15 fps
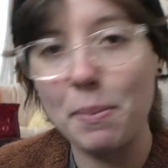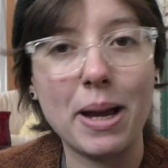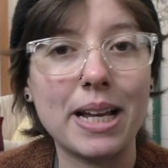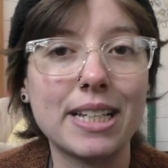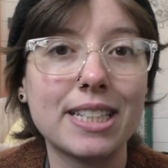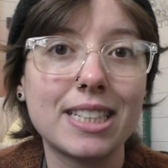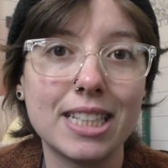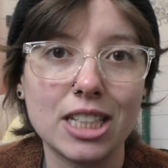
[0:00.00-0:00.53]
my
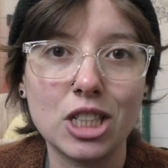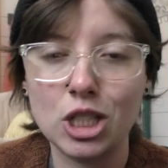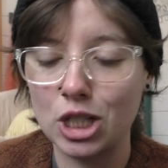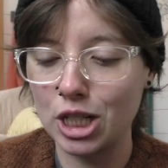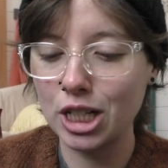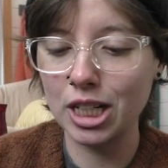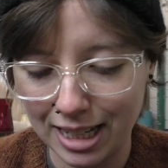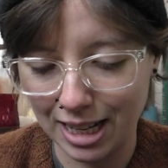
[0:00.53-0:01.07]

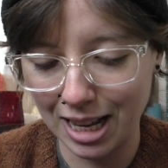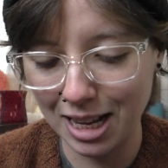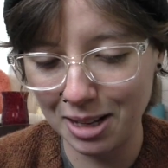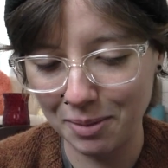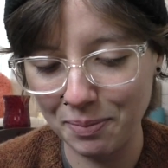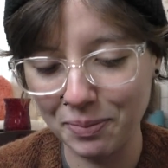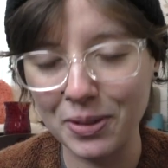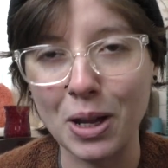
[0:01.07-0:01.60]
sister.
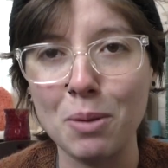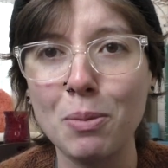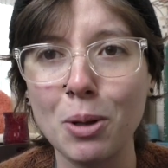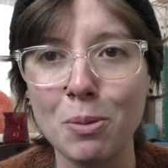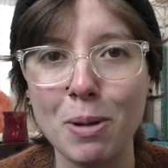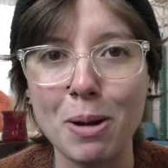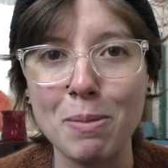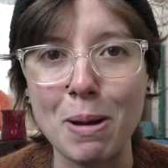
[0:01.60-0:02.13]
Gotta pull
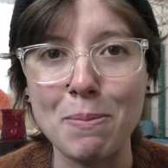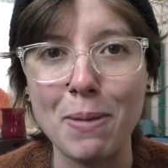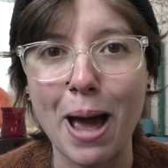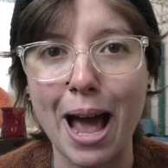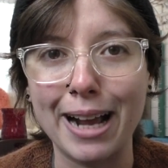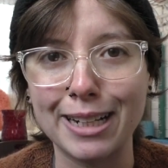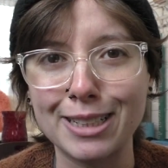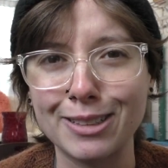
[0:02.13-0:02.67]
them out of my
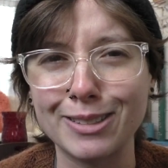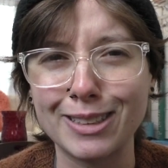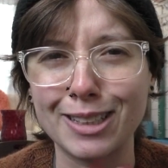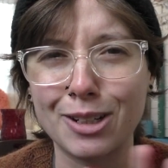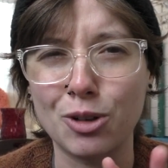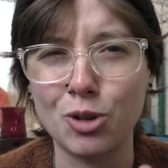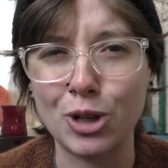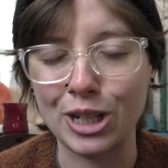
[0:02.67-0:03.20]
bag, so it's a
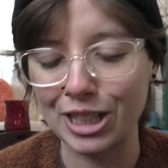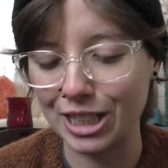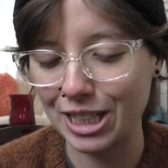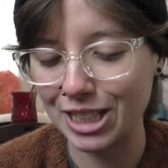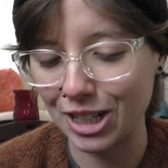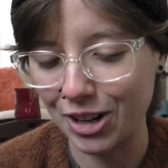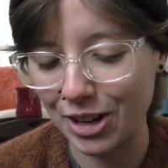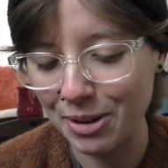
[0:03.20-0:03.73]
little crinkly,
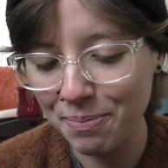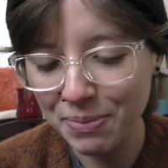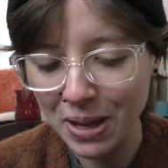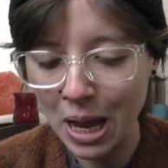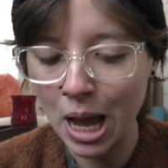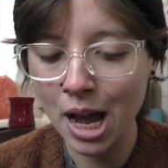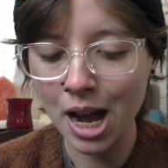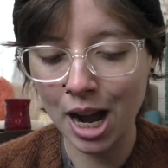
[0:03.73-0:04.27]
sorry.
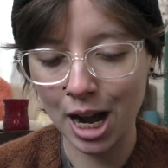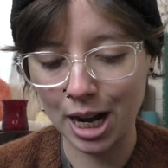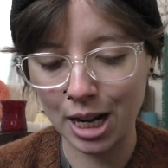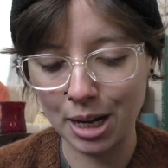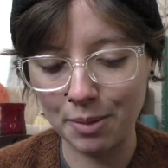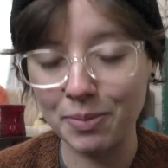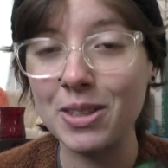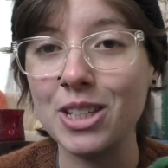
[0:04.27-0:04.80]

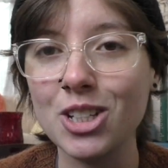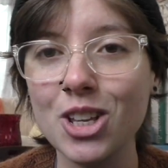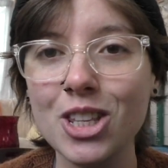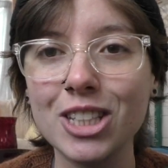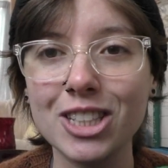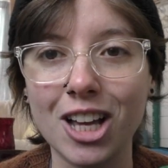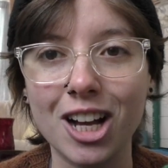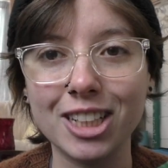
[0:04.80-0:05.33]
These are the
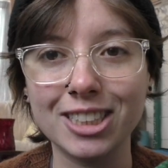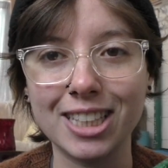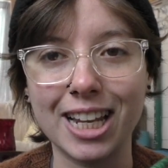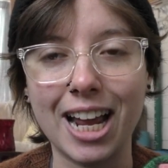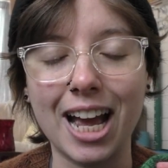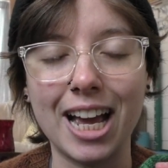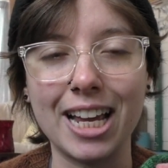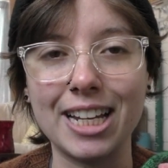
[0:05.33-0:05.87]
socks that
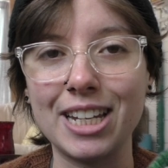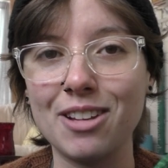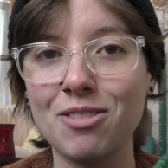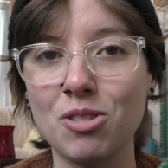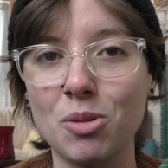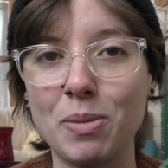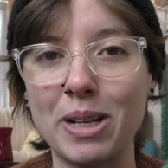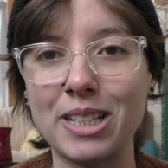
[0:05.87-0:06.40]
I knit
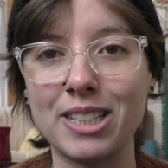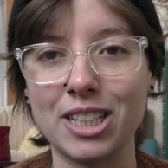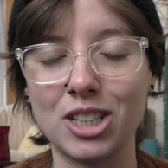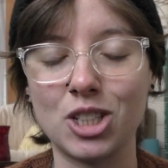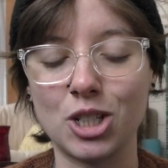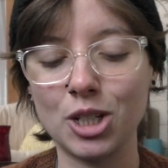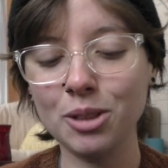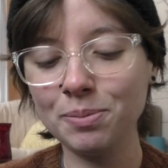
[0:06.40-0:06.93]
for my
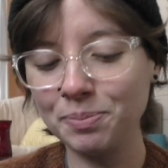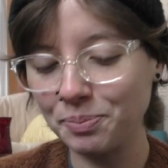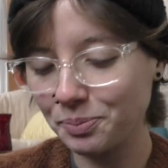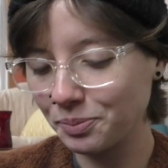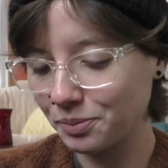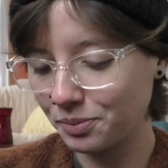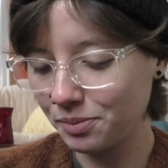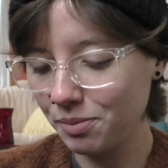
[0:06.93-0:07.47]
sister.
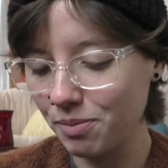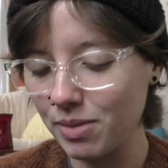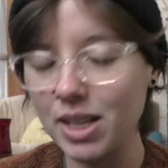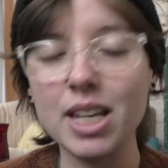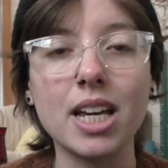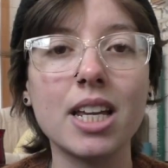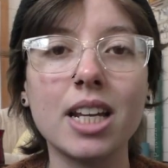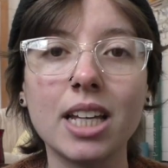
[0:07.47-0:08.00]

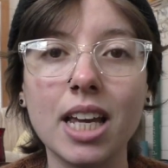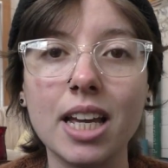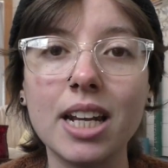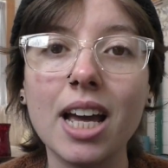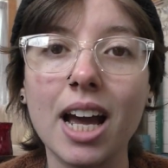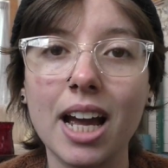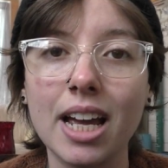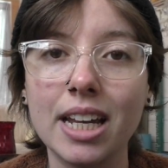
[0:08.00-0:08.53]
And again,
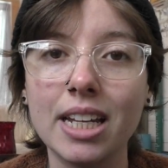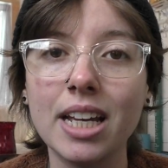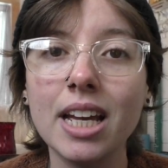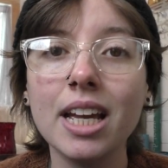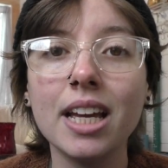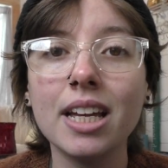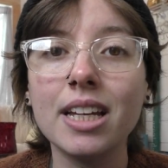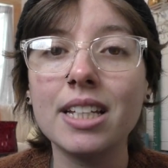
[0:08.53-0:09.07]
I
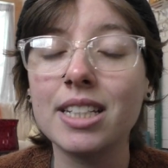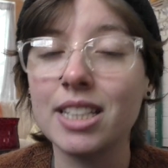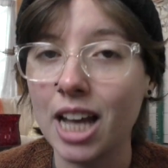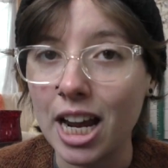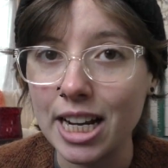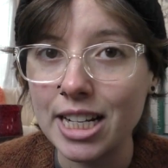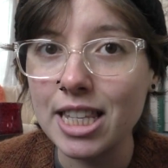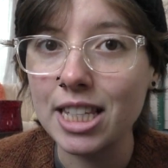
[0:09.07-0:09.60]

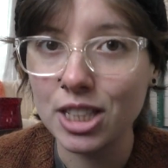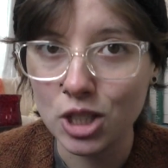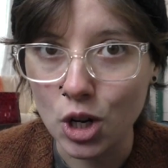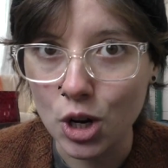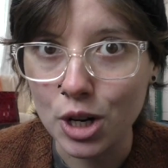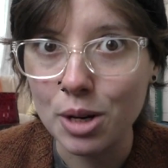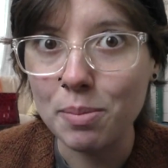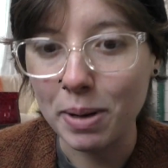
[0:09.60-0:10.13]
dyed this
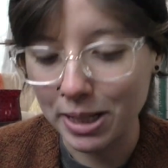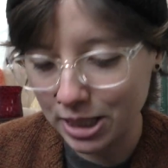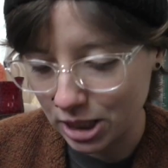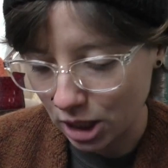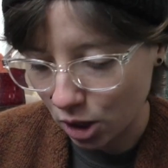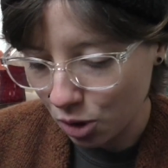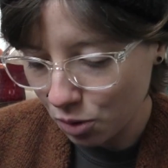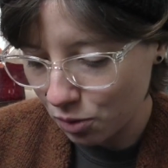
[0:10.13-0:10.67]
yarn
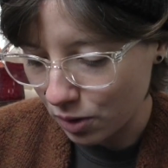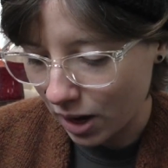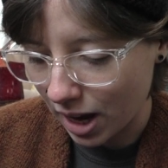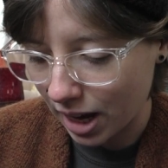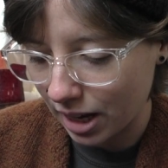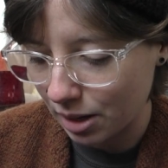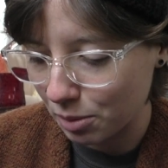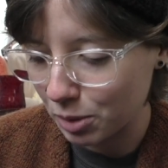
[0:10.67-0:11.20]
myself.
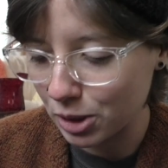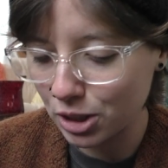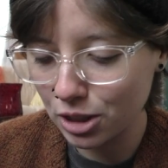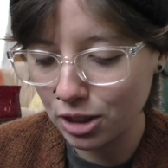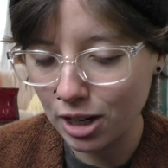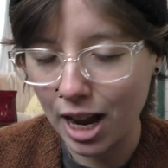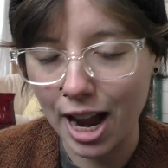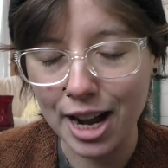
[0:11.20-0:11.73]
I was
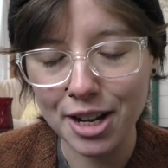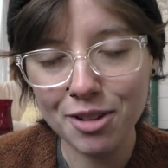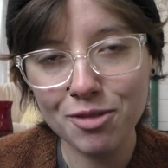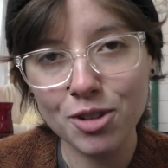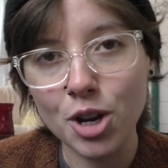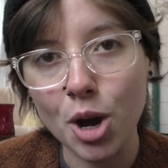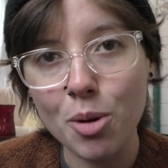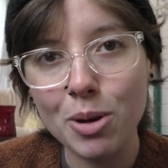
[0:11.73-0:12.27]
kind of
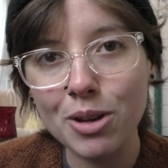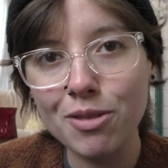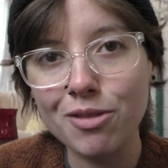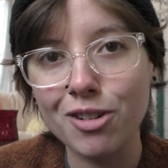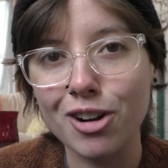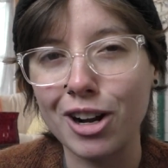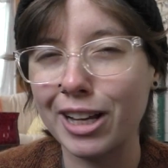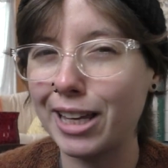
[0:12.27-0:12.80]
going
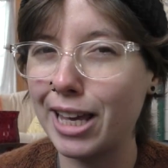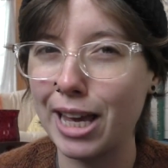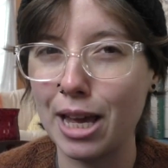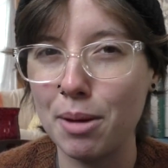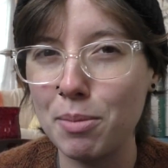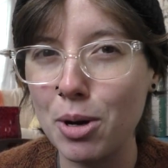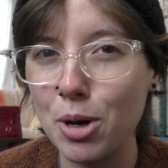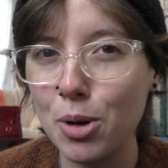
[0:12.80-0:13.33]
for a
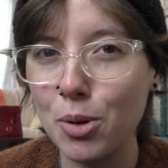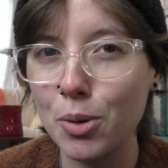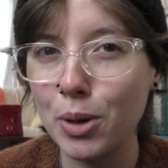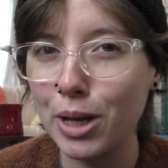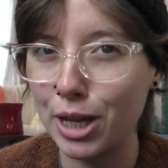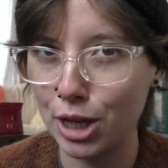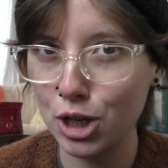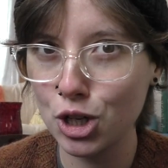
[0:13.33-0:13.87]

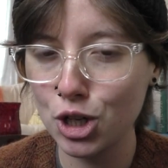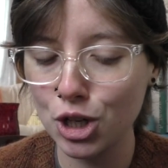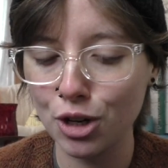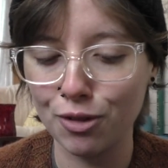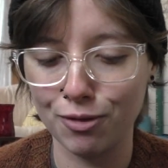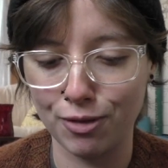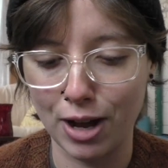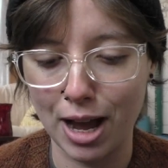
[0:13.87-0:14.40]
camo-ish
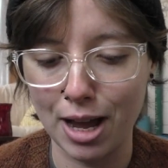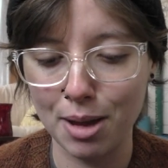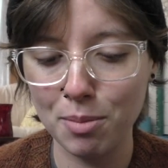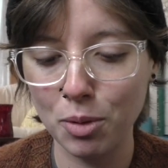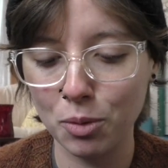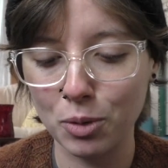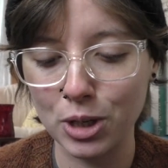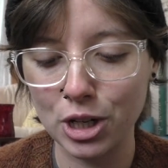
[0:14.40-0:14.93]
vibe,
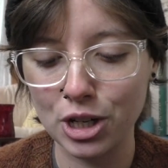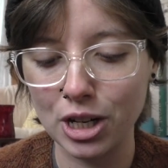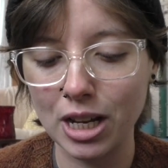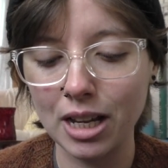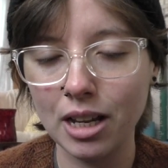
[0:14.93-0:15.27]
which